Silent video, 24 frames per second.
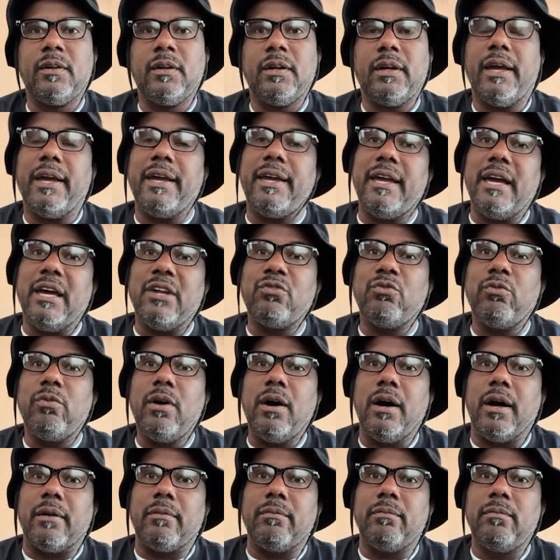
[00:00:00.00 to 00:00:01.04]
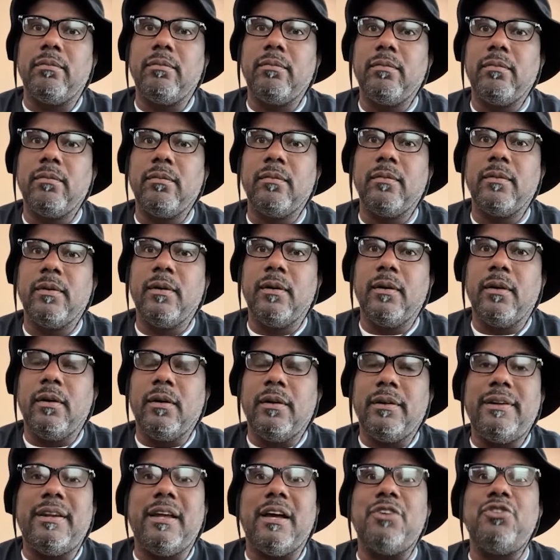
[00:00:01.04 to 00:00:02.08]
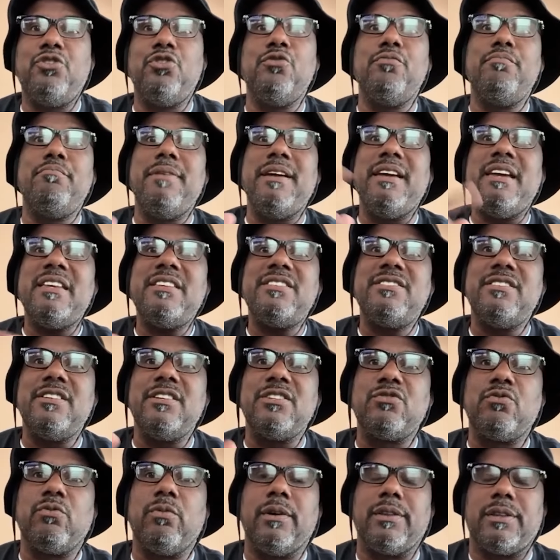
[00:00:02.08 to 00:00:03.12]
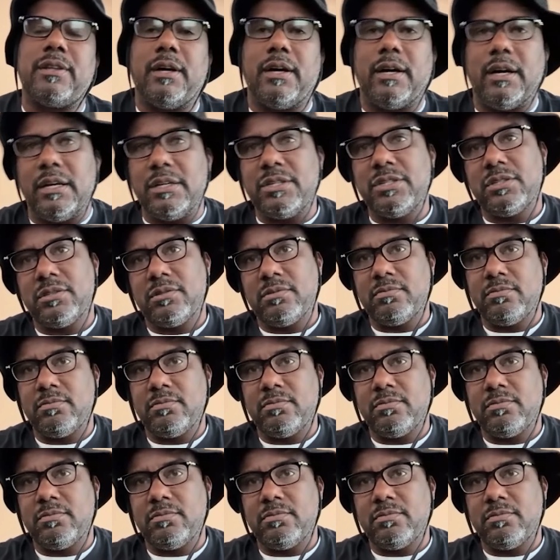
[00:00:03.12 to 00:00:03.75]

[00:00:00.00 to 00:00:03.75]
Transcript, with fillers: And guess what? They'll do business with us.